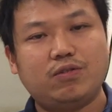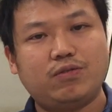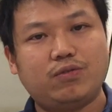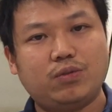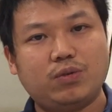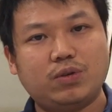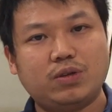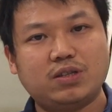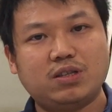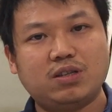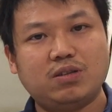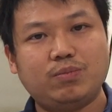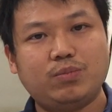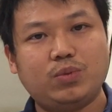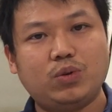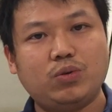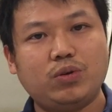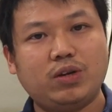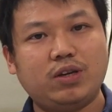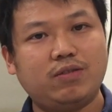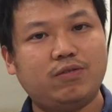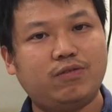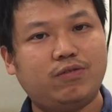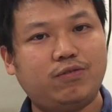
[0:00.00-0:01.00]
for
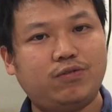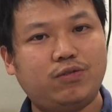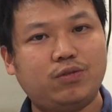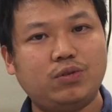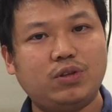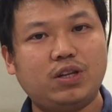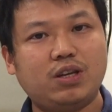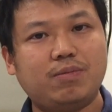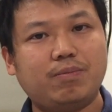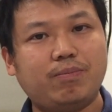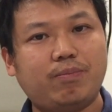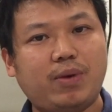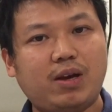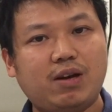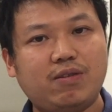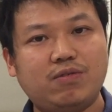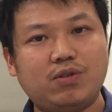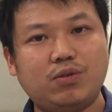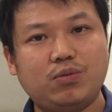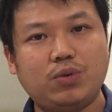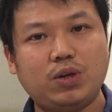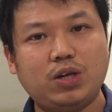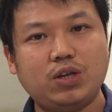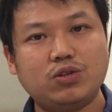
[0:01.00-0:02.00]
example in food and
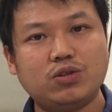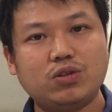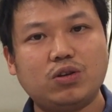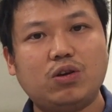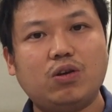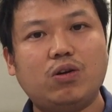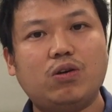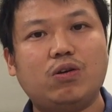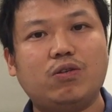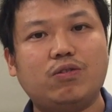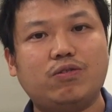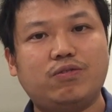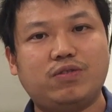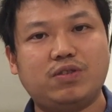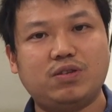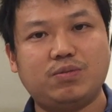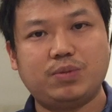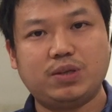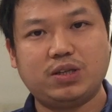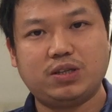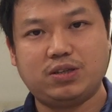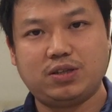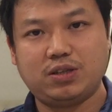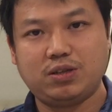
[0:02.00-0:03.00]
beverage or
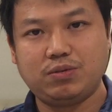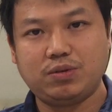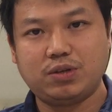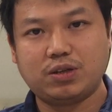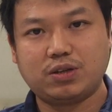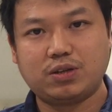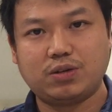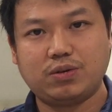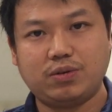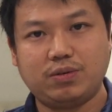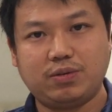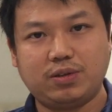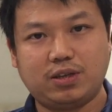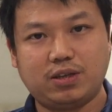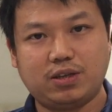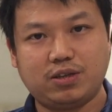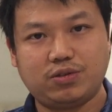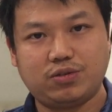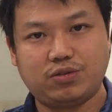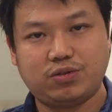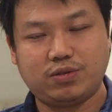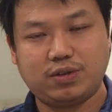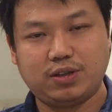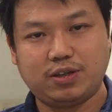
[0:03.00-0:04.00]
pharmaceutical
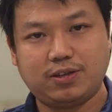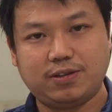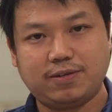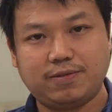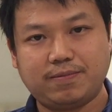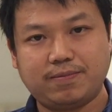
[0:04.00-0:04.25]
industry.